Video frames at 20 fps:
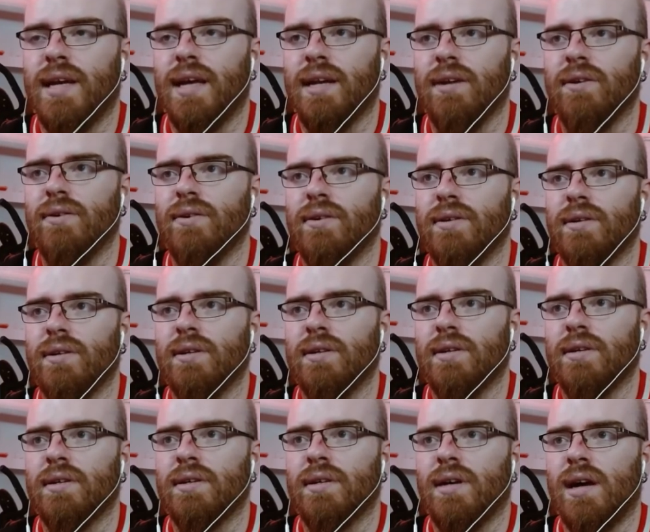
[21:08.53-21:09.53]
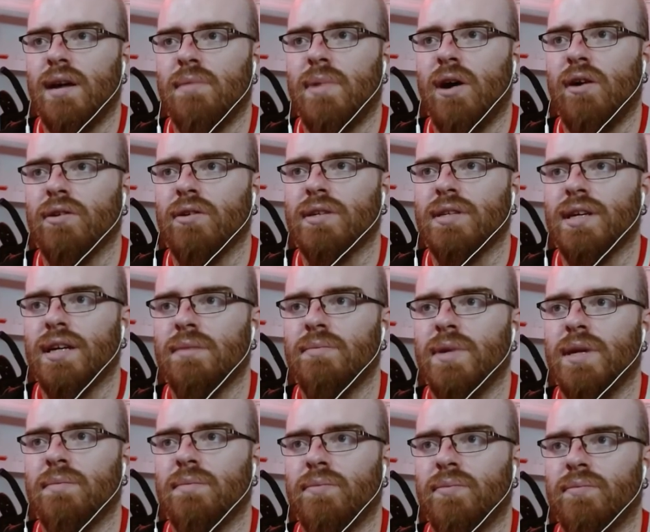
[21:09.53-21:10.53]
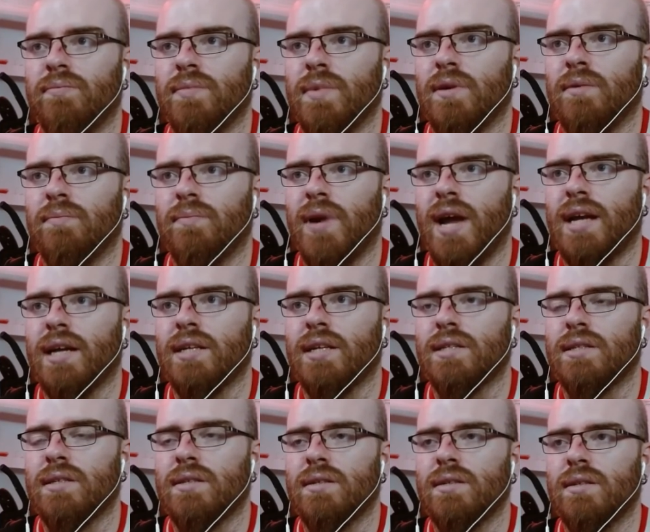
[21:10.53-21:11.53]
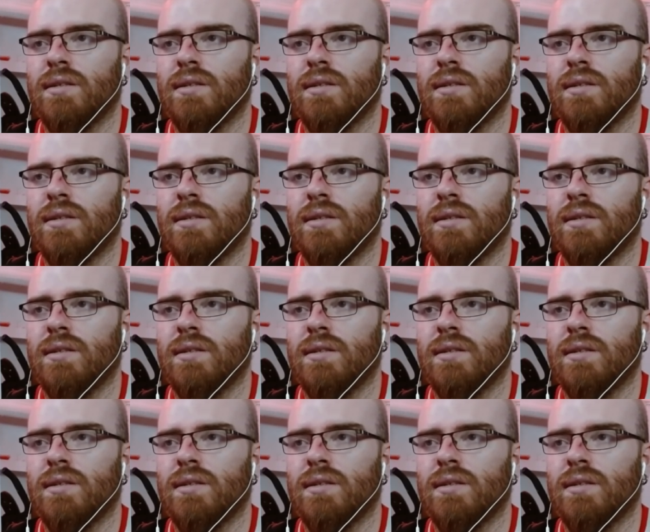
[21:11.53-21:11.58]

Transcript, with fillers: you know, about her being, you know, pregnant.